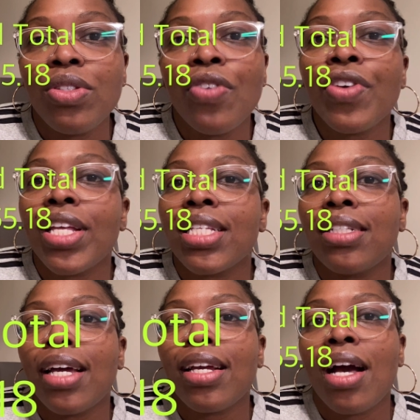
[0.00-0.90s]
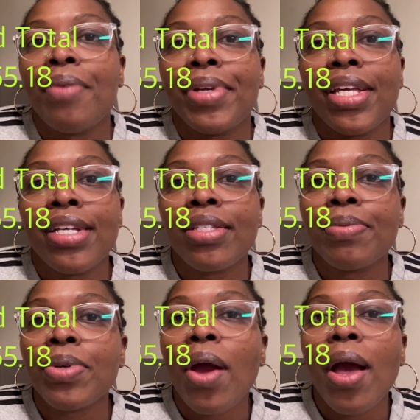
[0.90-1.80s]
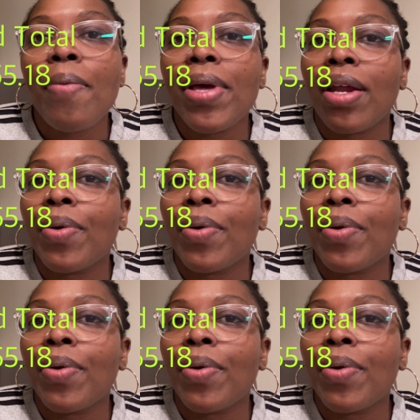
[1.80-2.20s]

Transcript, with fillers: Don't forget to like, comment, and subscribe, and I